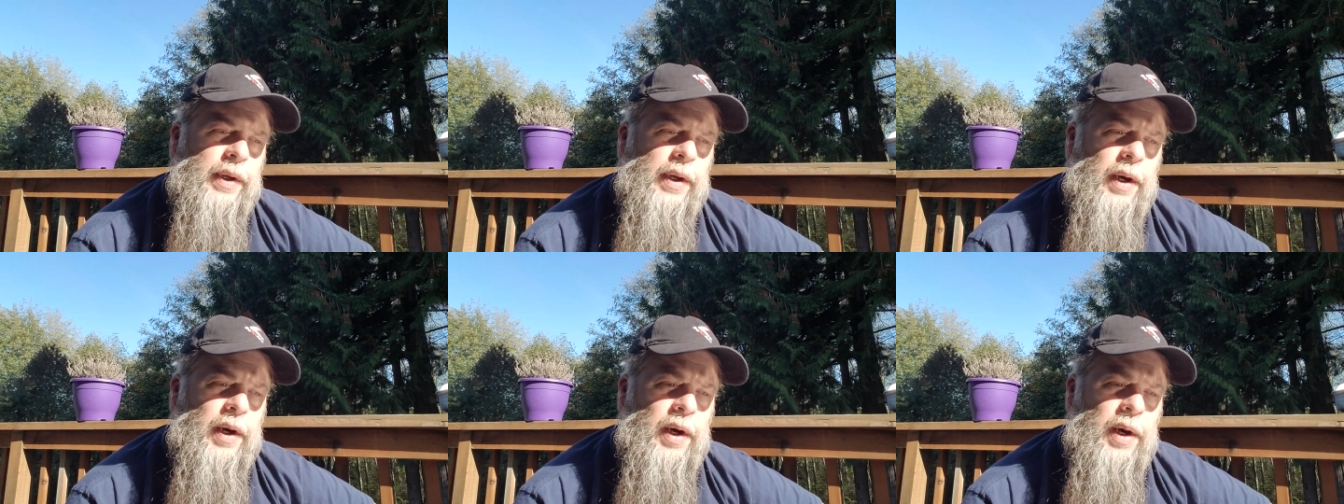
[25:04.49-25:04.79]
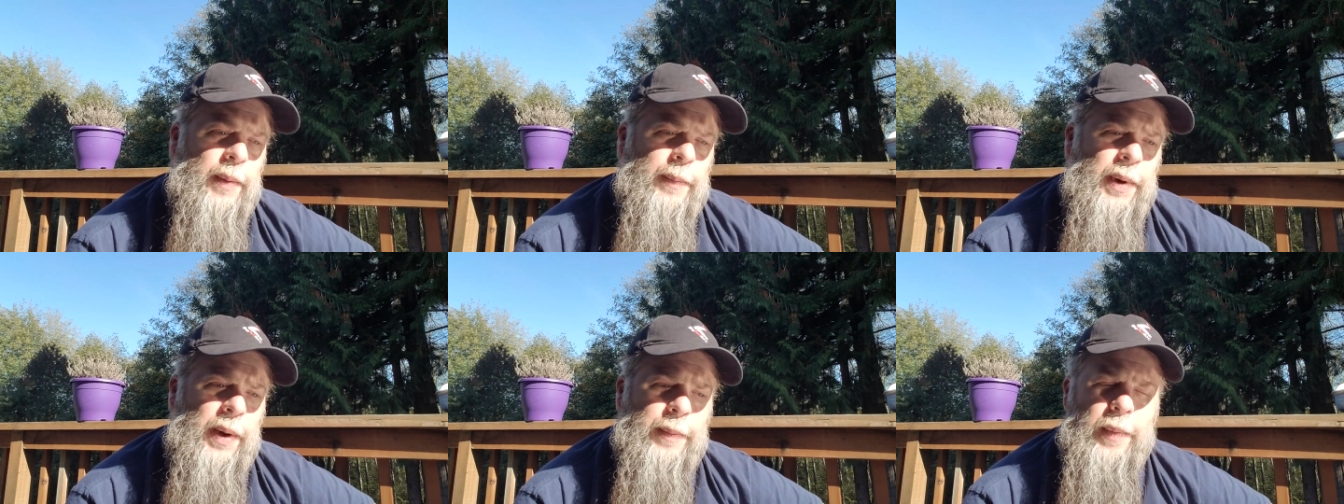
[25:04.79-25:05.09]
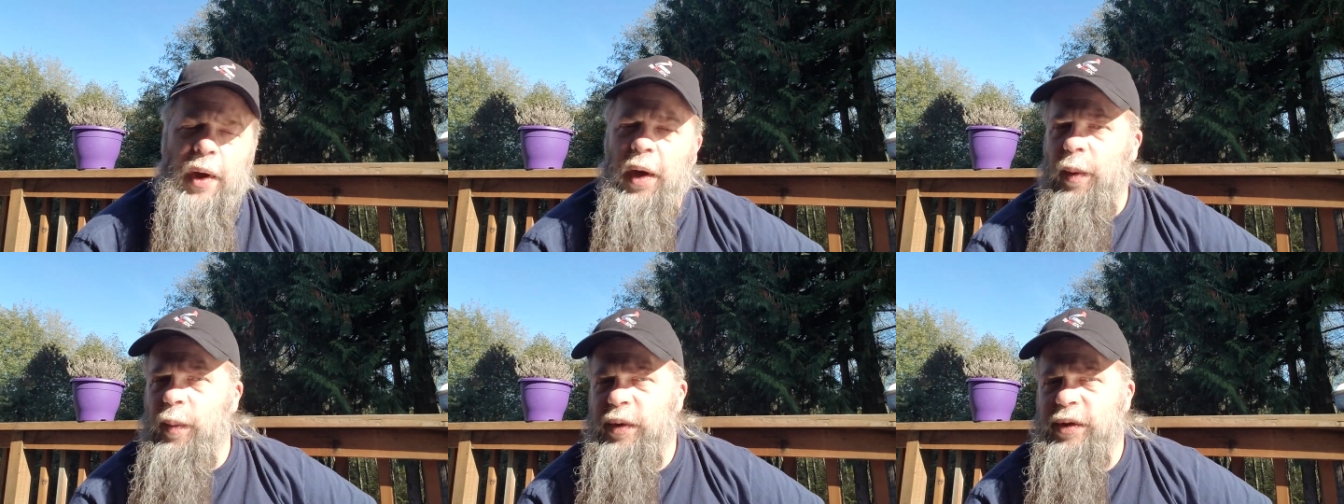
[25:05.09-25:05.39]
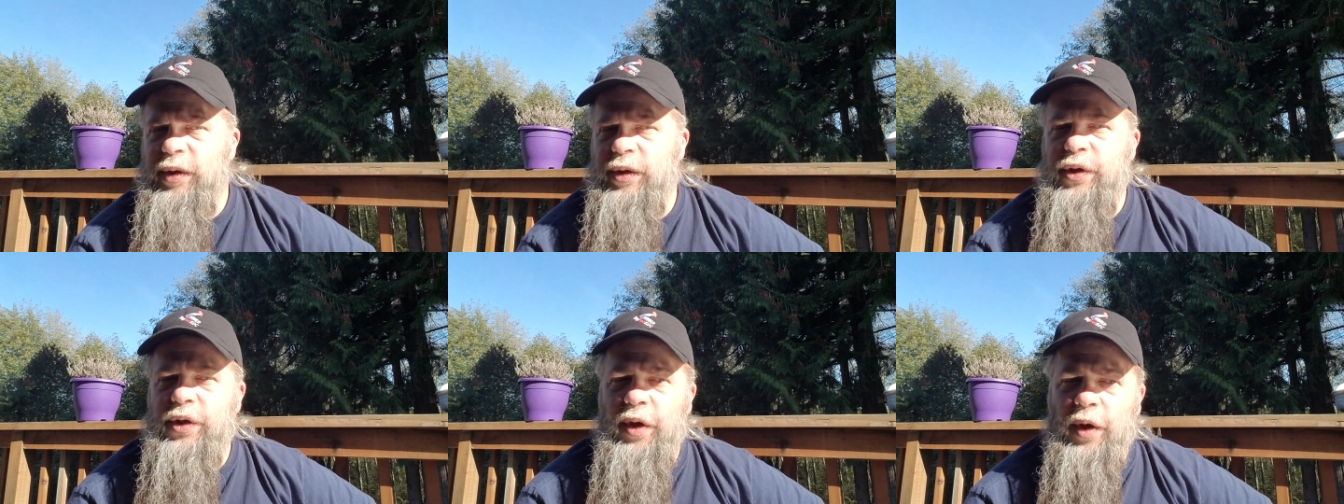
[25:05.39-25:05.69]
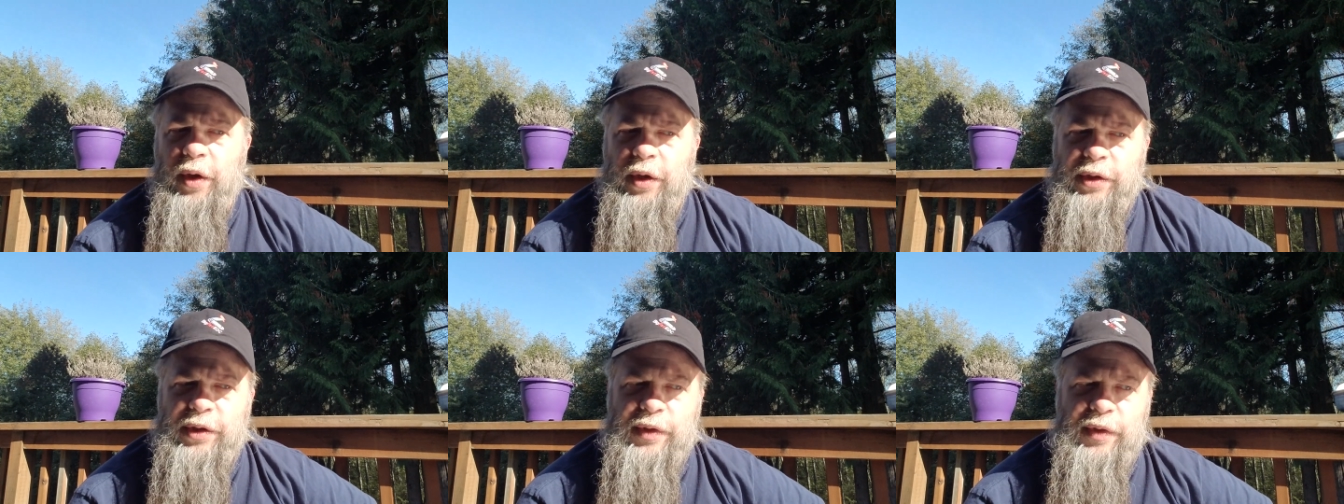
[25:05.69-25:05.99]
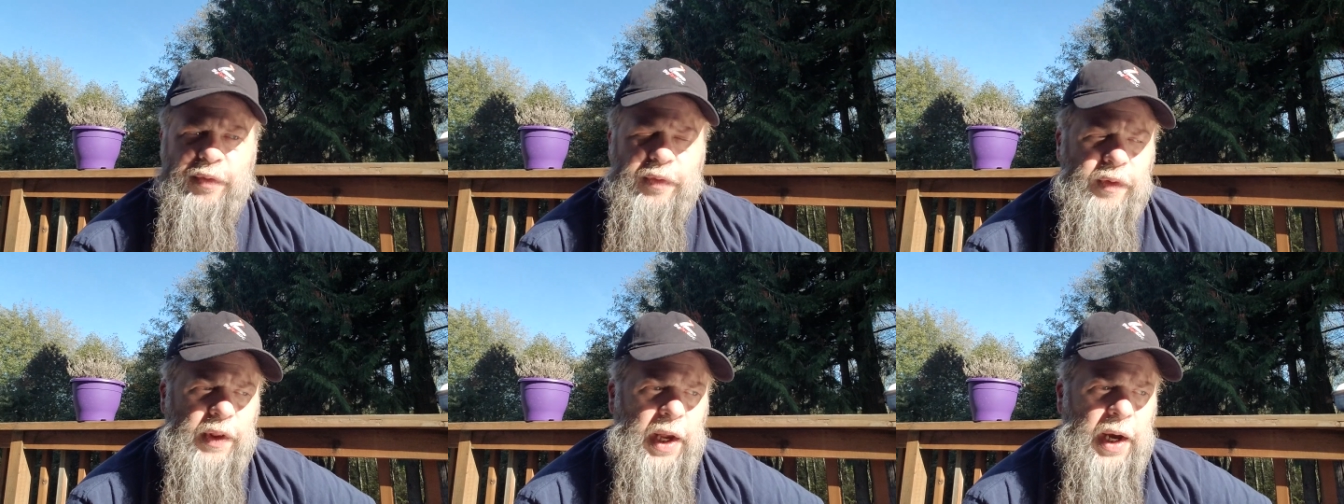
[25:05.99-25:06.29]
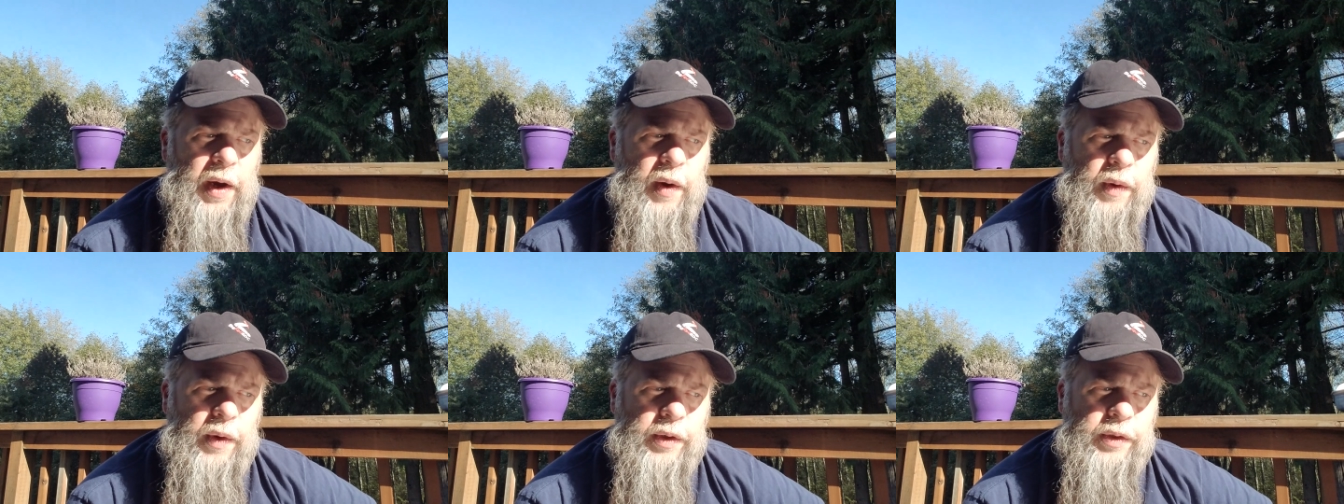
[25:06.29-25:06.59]
My mom was in charge of the
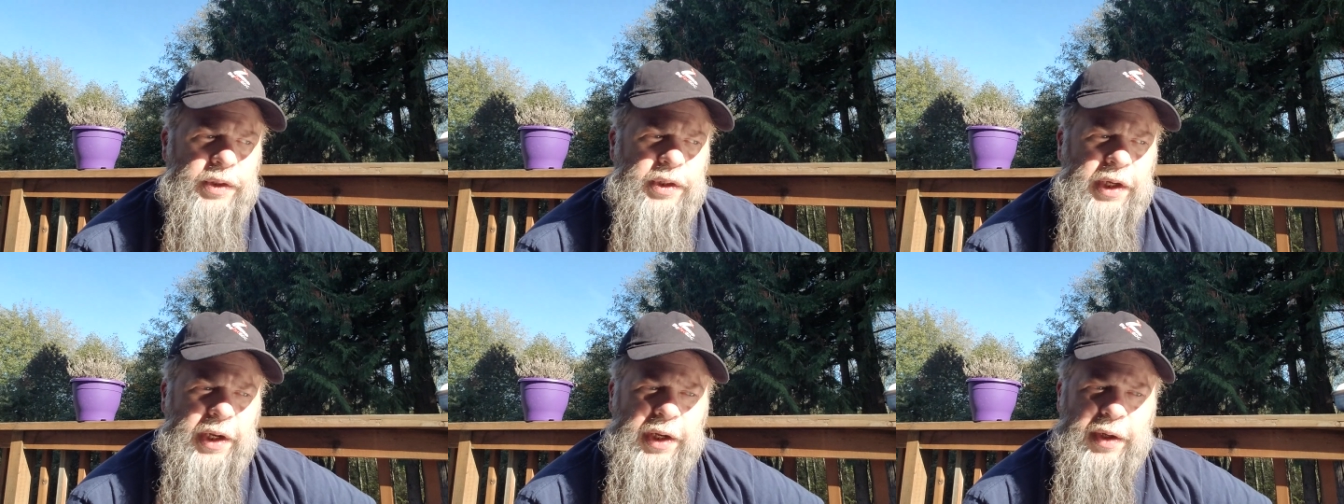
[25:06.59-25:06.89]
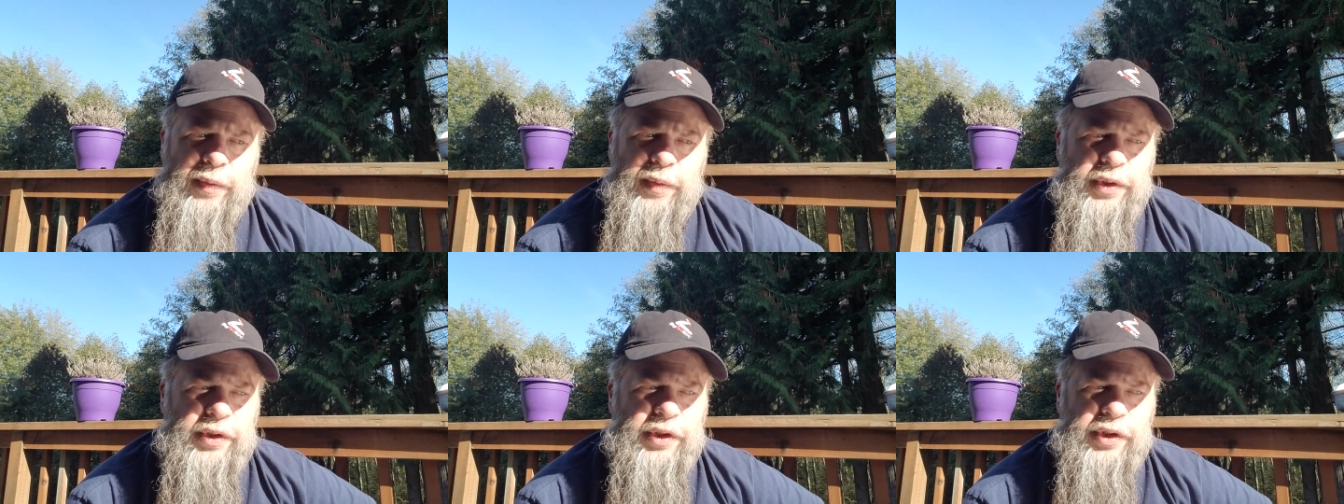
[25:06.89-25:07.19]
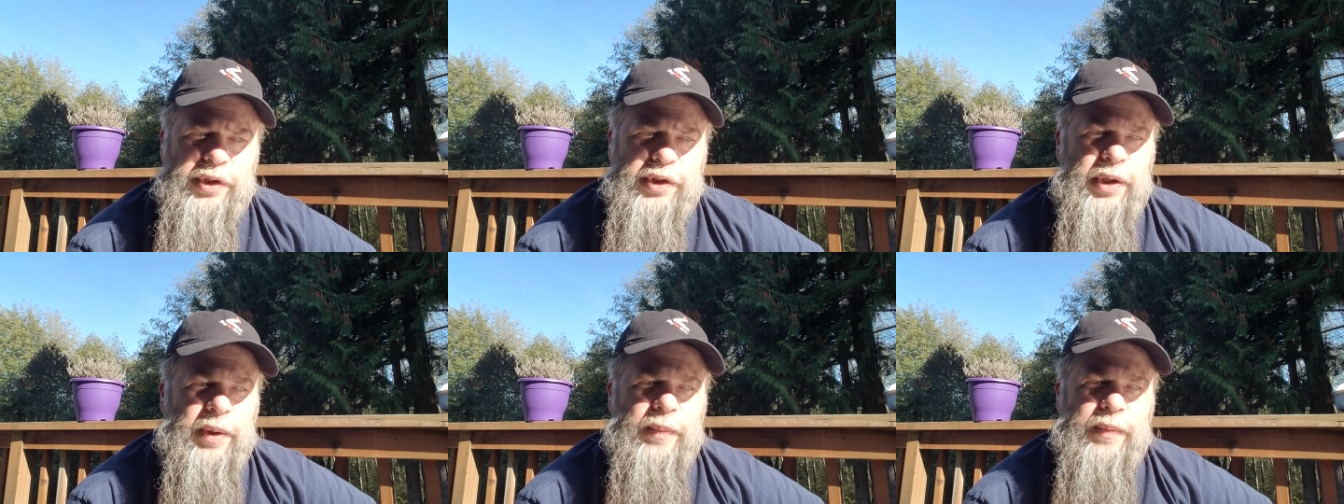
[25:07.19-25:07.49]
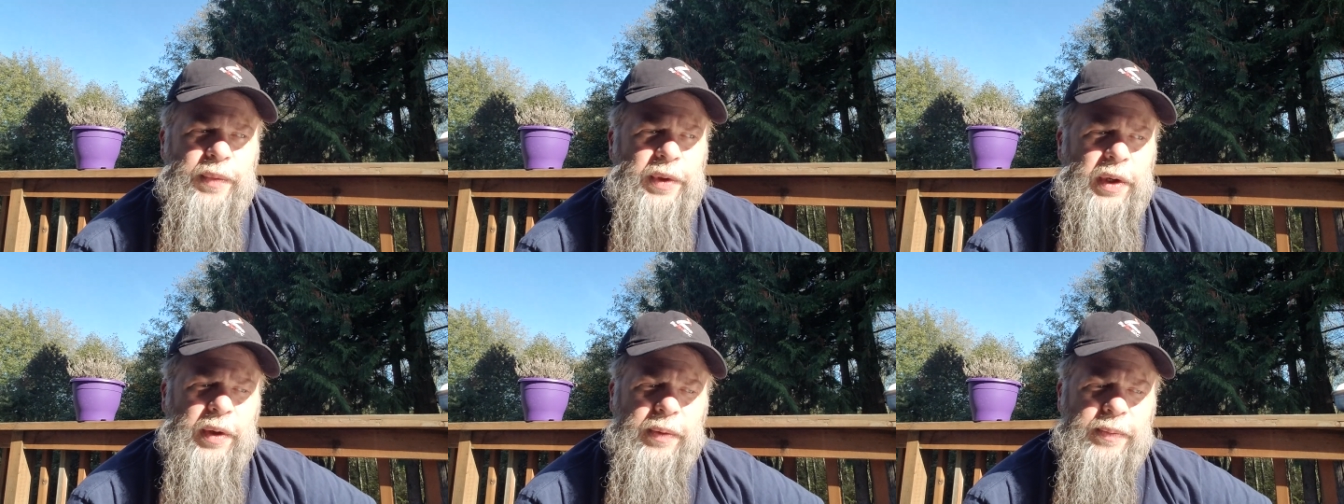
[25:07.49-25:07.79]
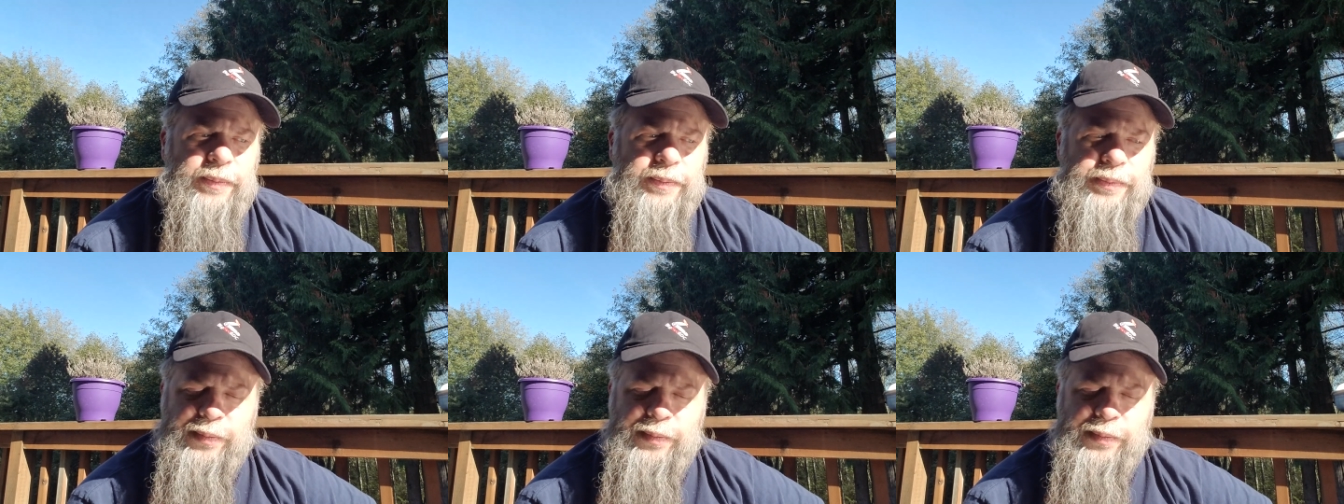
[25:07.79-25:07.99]
flowers, and it was just something that